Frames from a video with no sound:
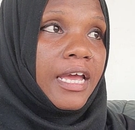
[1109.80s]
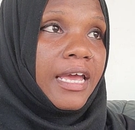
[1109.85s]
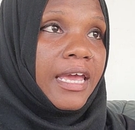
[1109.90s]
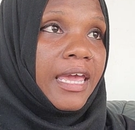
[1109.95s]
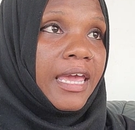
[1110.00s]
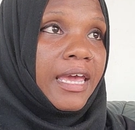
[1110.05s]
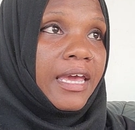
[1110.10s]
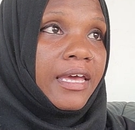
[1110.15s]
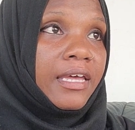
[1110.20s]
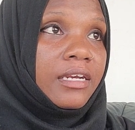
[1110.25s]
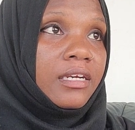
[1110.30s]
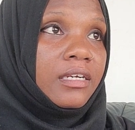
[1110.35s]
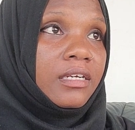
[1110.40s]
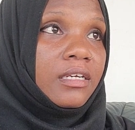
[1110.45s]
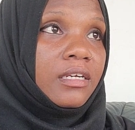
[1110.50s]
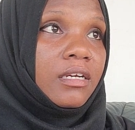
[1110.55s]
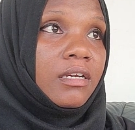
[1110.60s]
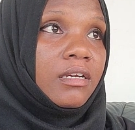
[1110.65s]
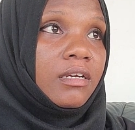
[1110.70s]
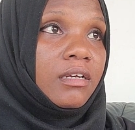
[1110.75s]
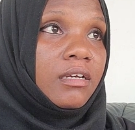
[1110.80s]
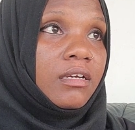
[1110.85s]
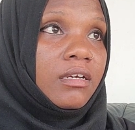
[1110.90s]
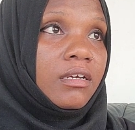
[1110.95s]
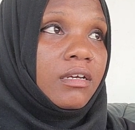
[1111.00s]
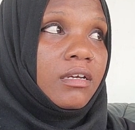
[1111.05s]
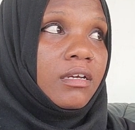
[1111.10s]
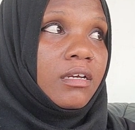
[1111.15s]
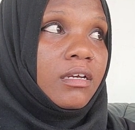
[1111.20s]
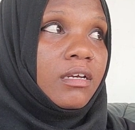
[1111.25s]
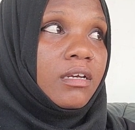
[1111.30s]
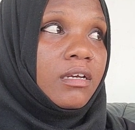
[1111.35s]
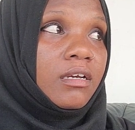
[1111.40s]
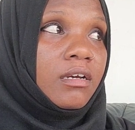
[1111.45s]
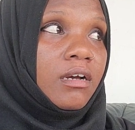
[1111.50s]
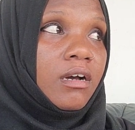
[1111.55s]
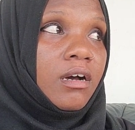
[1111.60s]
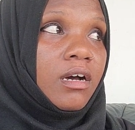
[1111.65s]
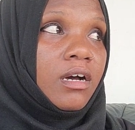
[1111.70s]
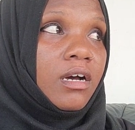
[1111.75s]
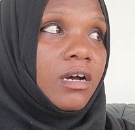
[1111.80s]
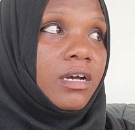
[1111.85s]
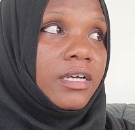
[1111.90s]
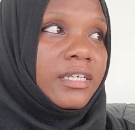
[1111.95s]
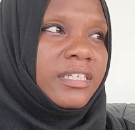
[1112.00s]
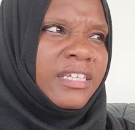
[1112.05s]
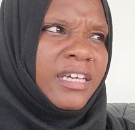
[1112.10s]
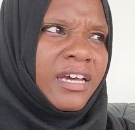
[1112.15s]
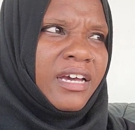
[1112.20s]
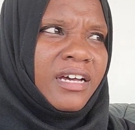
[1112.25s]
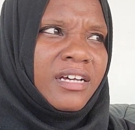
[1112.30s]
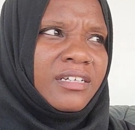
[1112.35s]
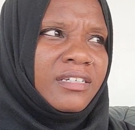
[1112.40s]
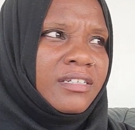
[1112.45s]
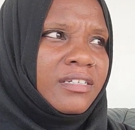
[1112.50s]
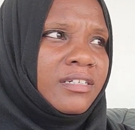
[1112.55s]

and uh yeah